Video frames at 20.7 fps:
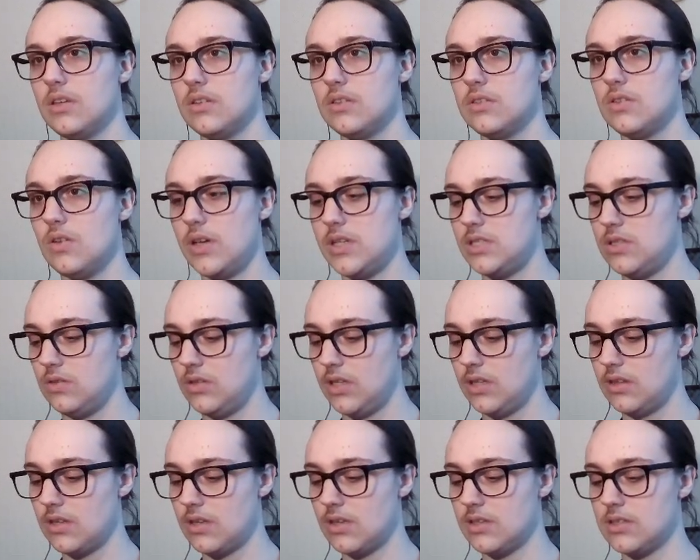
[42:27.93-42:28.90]
So I do
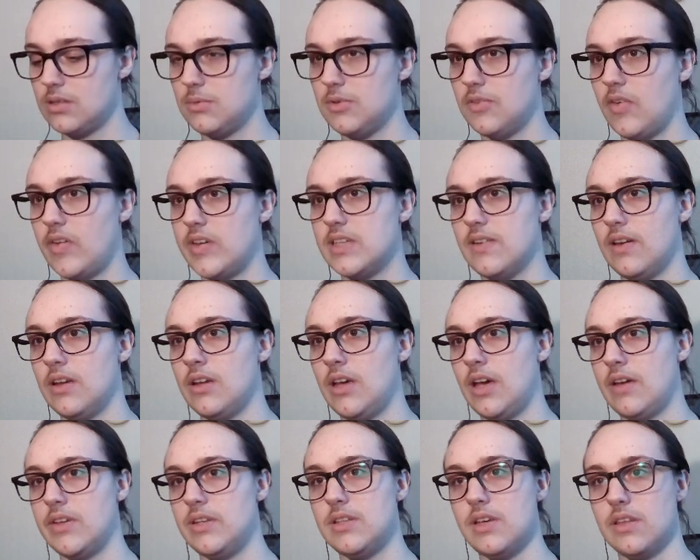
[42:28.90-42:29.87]
like the concept of
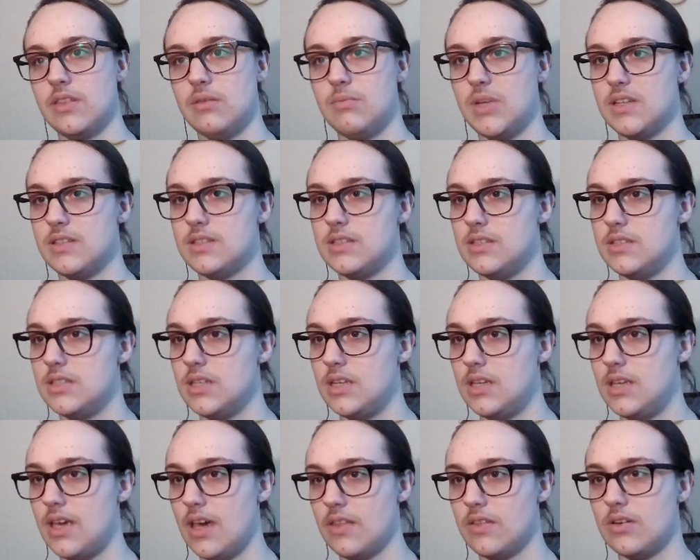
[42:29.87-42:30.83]
having death and medicine
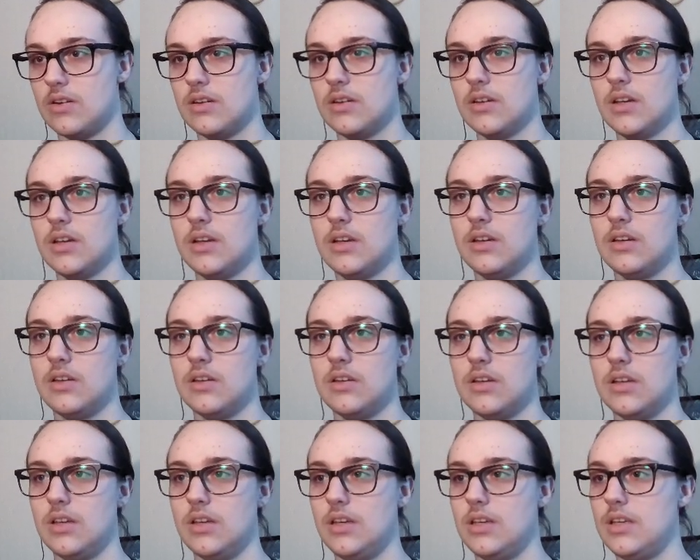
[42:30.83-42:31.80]
together,
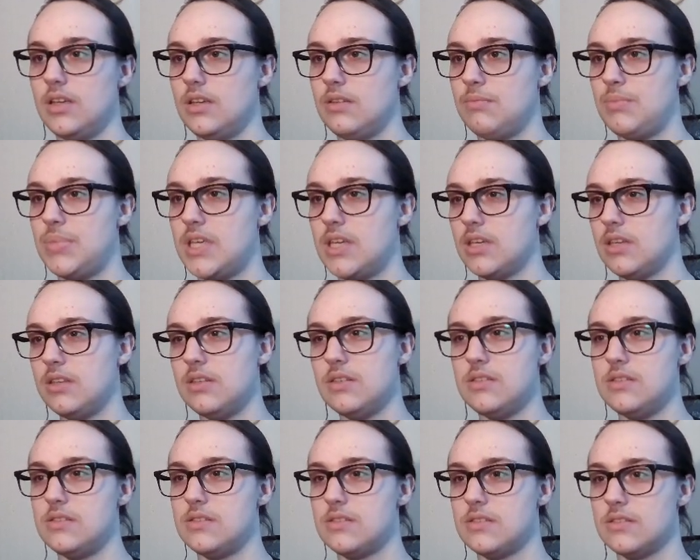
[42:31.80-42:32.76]

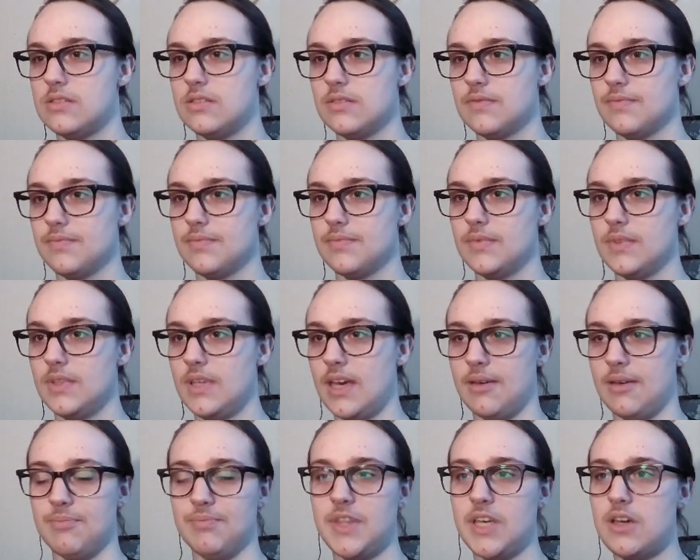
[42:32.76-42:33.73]
because, yeah,
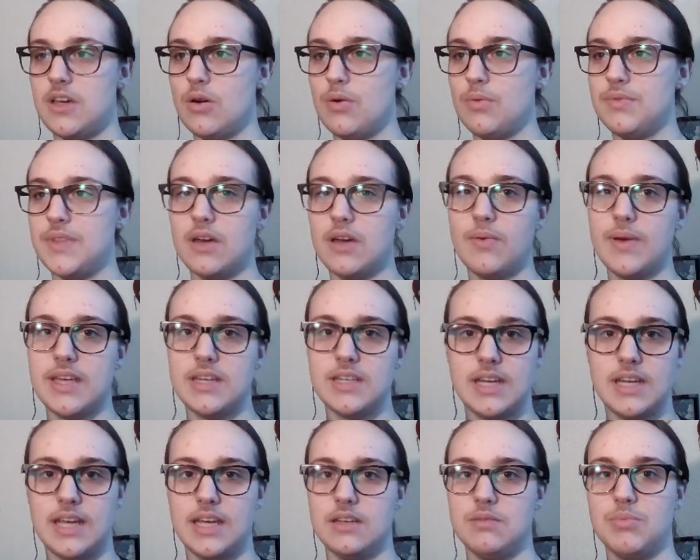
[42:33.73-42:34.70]
they go hand in
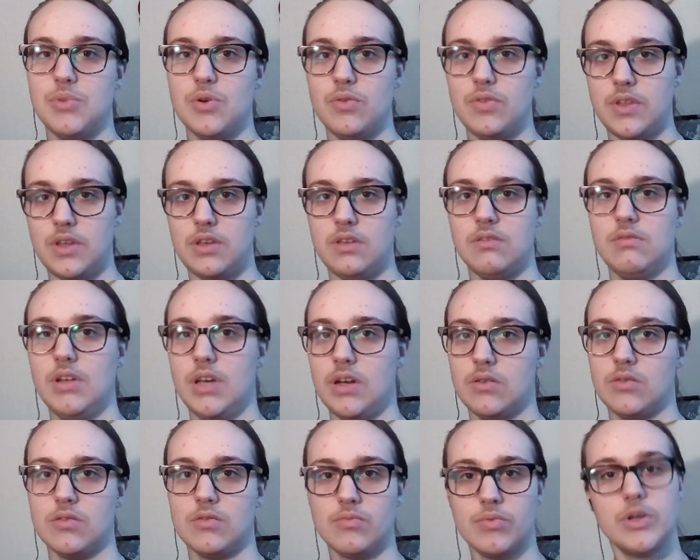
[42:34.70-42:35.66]
hand, both in
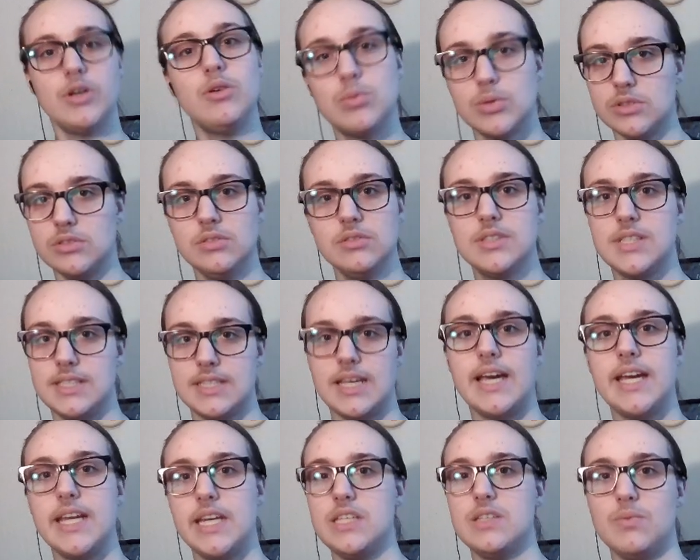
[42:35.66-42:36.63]
our real world
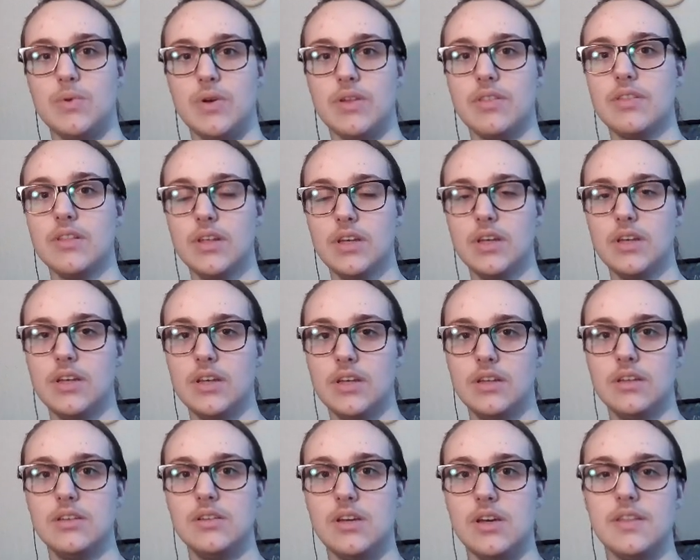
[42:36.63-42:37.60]
societies with
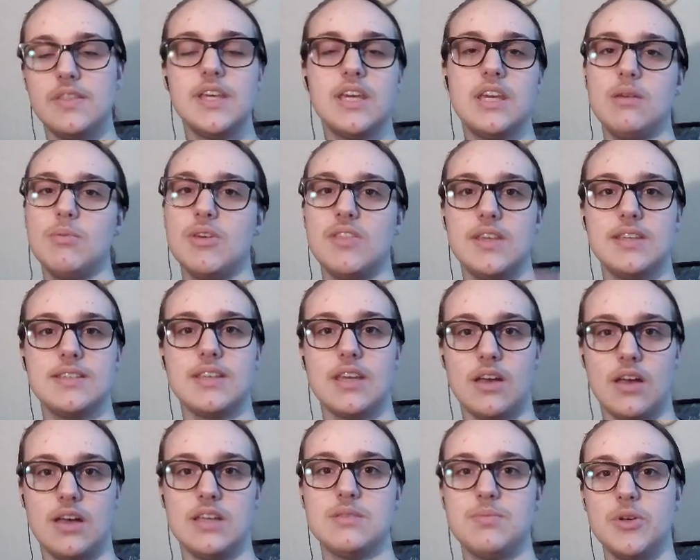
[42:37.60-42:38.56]
thinking about things like
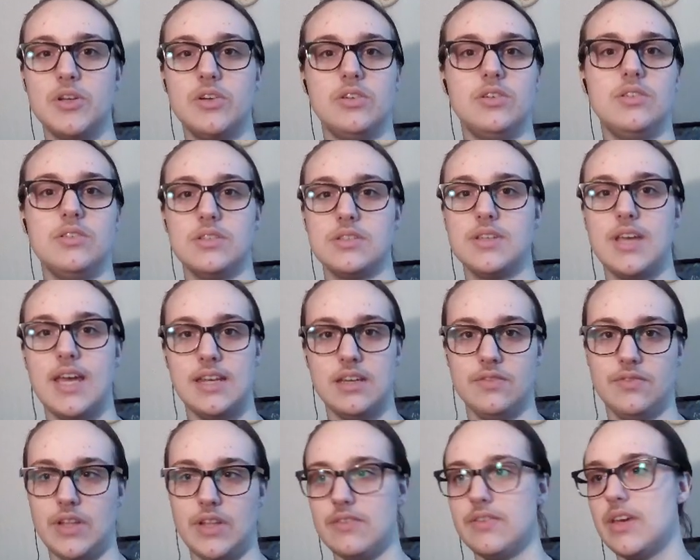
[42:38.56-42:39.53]
hospitals, end
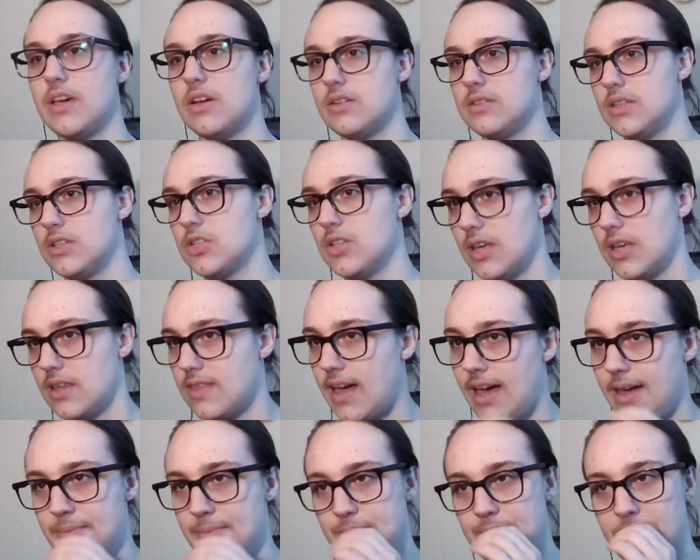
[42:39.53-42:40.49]
of life care, such like
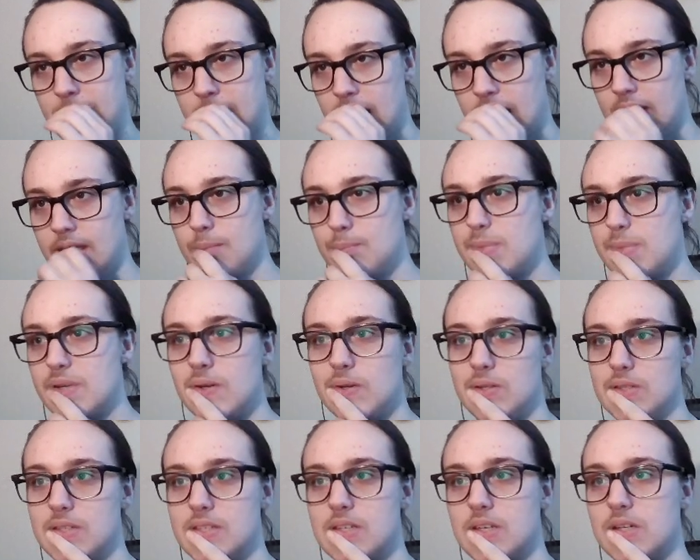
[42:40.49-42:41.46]
that, but
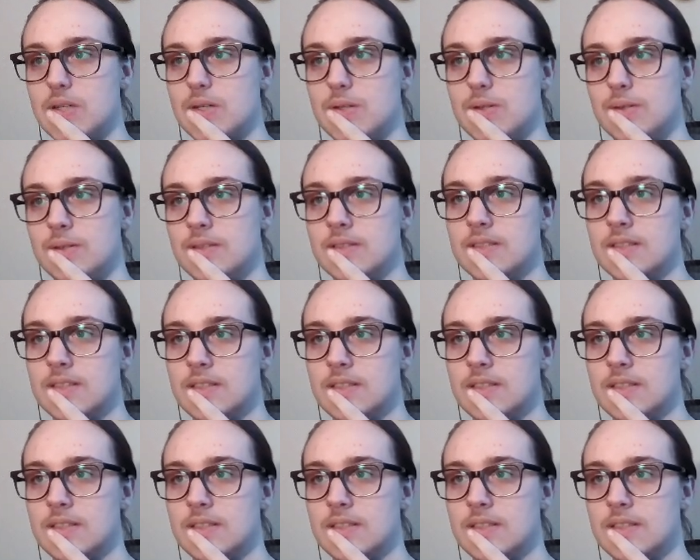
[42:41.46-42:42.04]
also